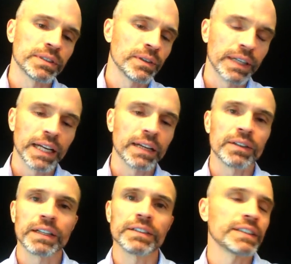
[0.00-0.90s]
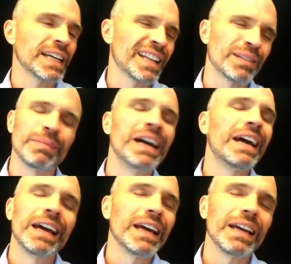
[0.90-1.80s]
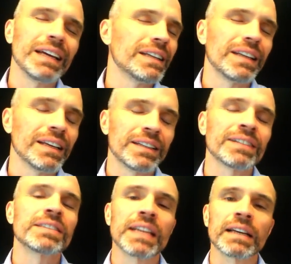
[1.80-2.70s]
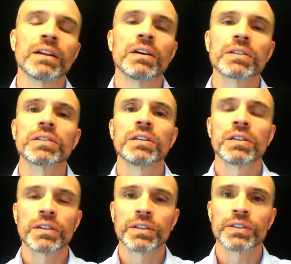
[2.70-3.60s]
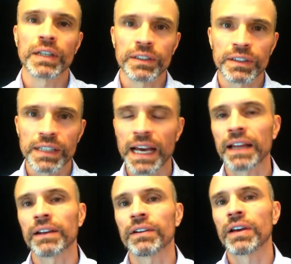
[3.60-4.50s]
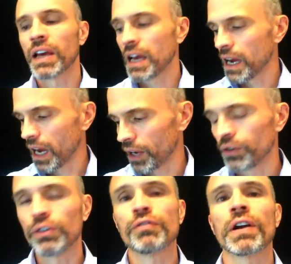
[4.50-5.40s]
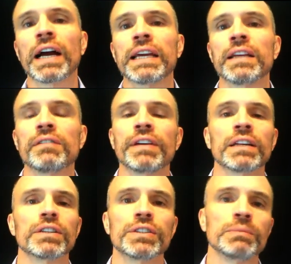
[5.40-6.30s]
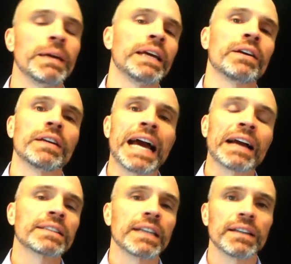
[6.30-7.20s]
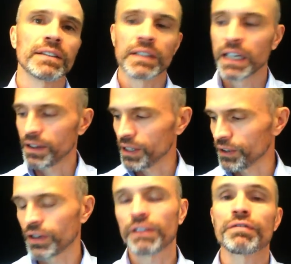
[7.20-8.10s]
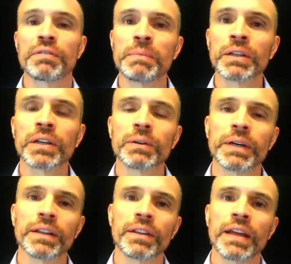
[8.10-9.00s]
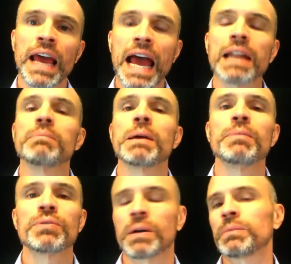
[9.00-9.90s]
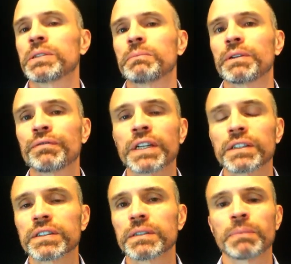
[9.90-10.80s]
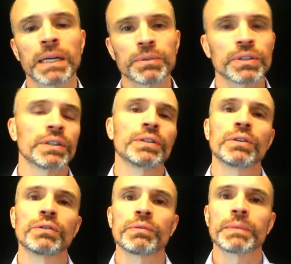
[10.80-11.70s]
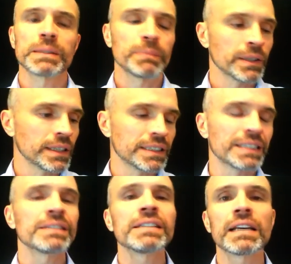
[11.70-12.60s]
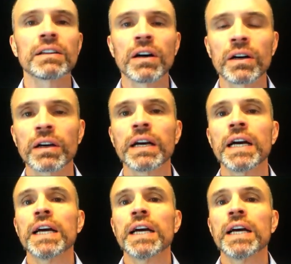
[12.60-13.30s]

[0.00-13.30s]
and so on, I don't understand them. It doesn't take long to learn to understand a new variety of English. You may hear an accent that you're not familiar with, and it may be troublesome at first, but I'm sure you know from experience, it doesn't take long